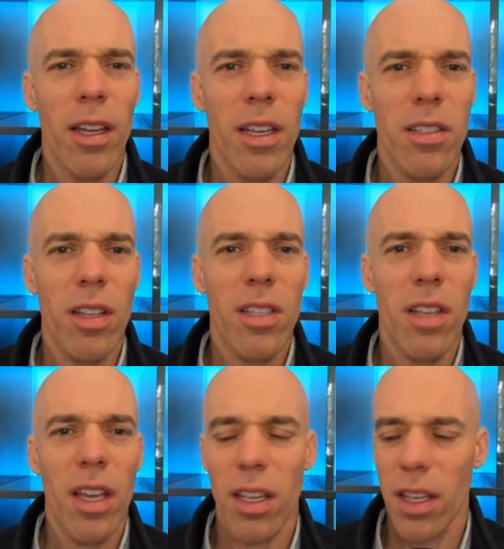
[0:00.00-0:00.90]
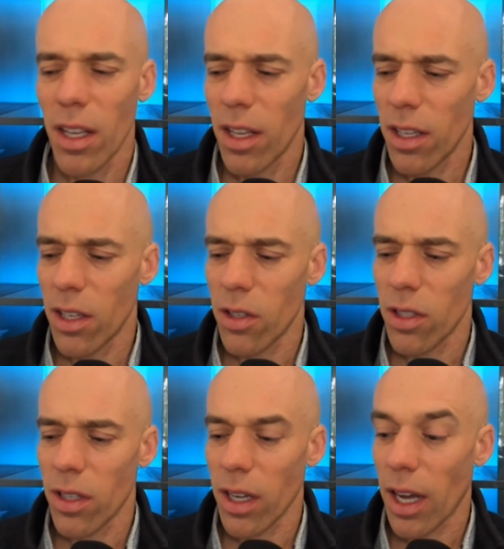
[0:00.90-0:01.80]
Because let's say
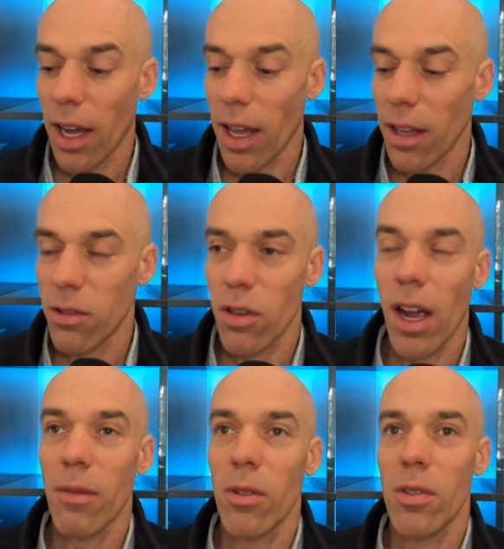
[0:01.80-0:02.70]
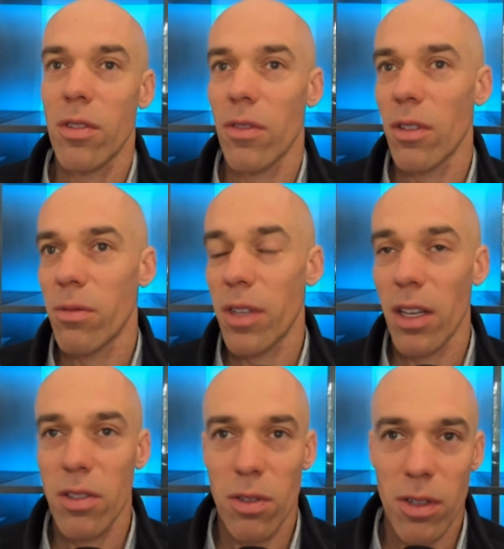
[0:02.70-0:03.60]
a guy travels for
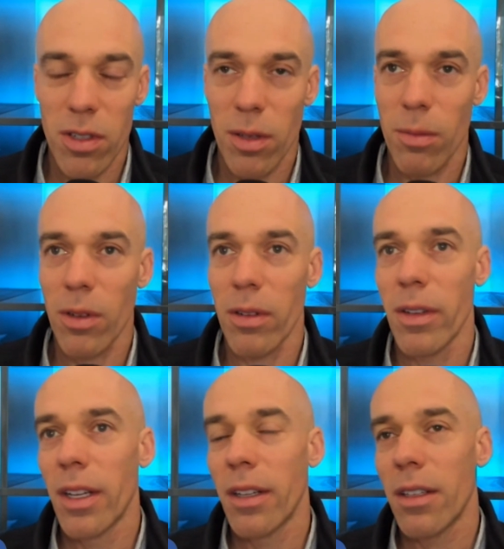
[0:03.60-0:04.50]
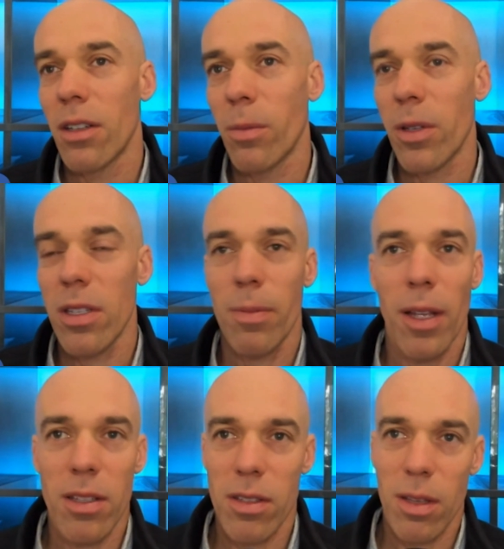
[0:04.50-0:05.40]
sex tourism, or
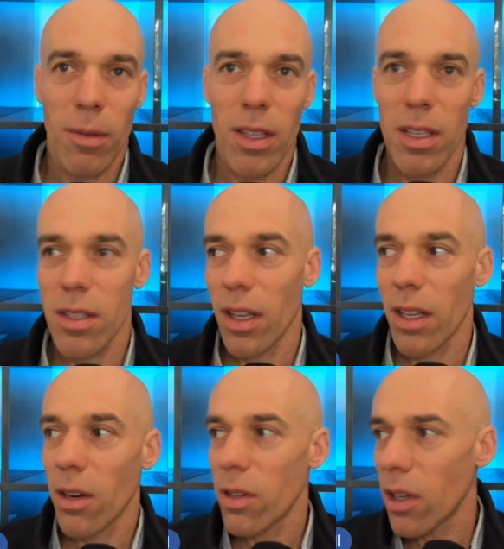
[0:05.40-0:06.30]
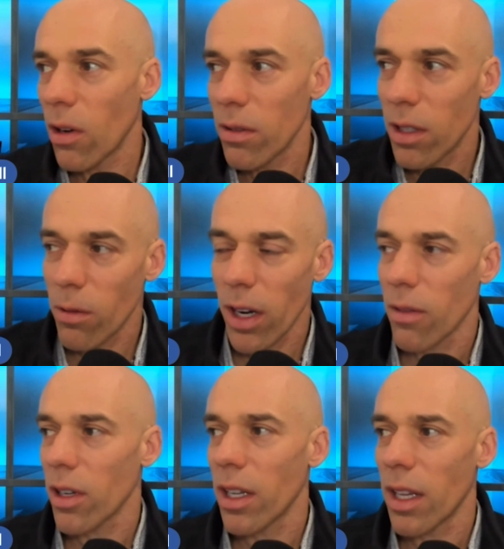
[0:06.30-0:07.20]
participates in some of these things, or
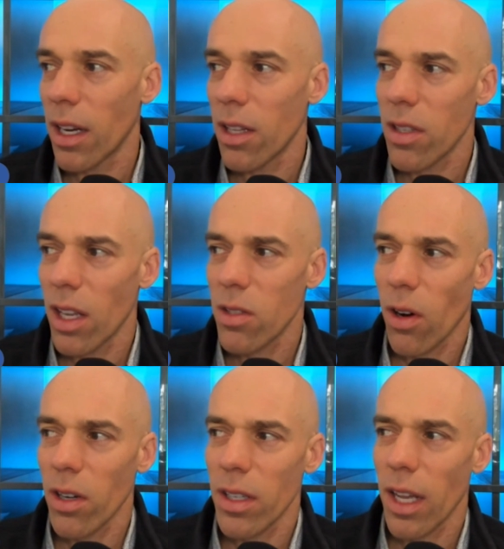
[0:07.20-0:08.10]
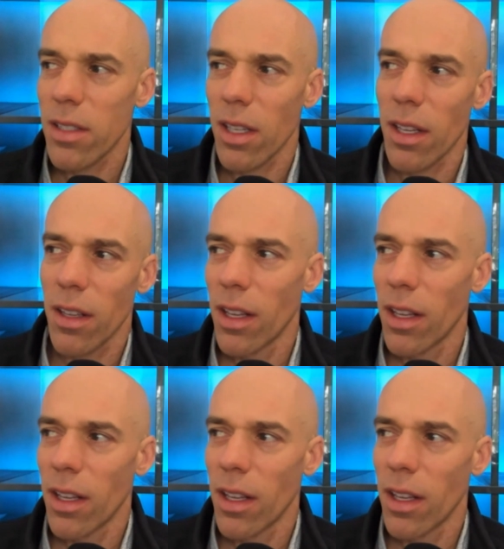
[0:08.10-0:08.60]
whatever, and it's hard not to